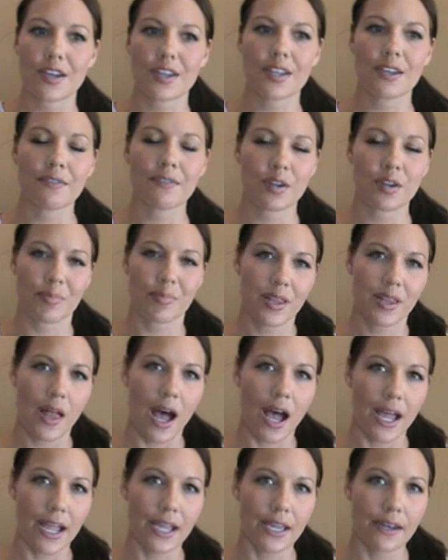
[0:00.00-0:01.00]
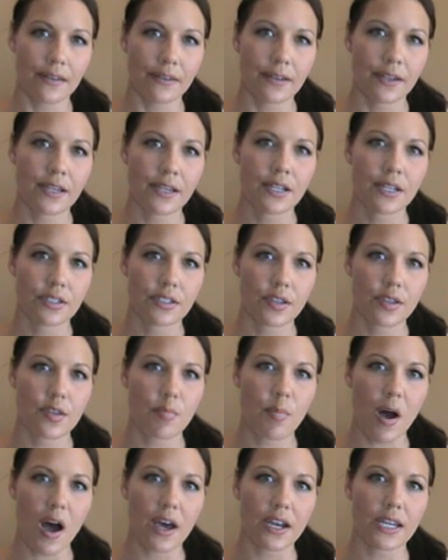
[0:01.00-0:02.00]
even applied to
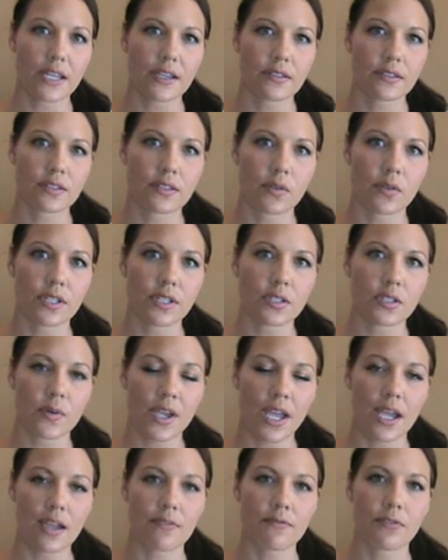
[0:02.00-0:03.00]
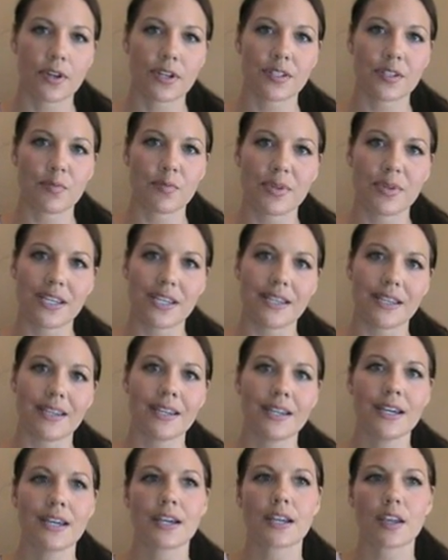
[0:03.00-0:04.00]
the body, so it's okay for it to
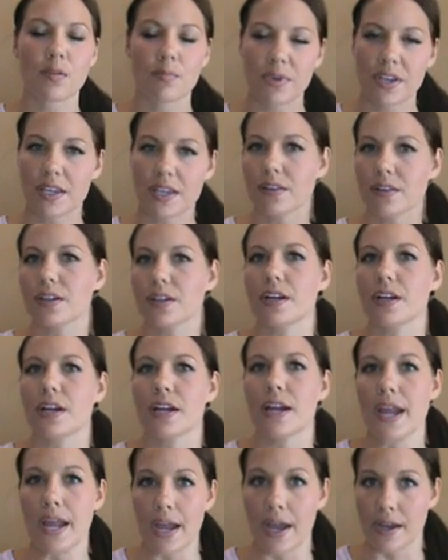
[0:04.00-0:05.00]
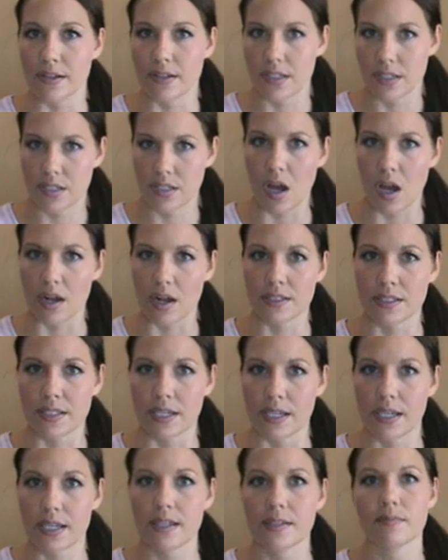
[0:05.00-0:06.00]
be chemicular and
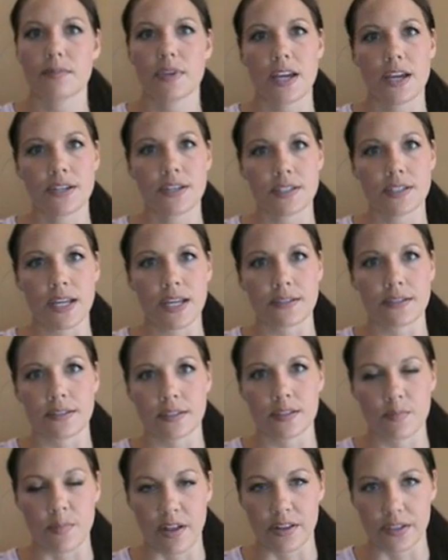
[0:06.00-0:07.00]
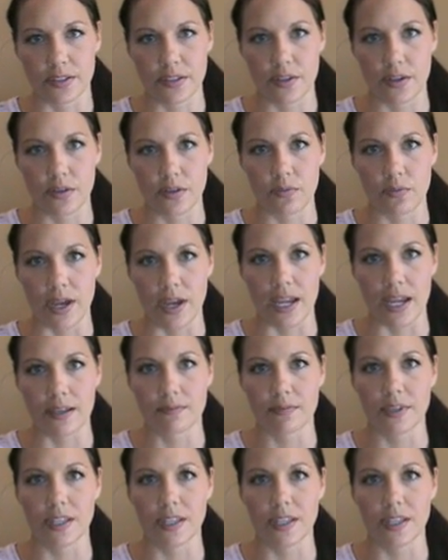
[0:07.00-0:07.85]
toxic. It just has to smell a certain way,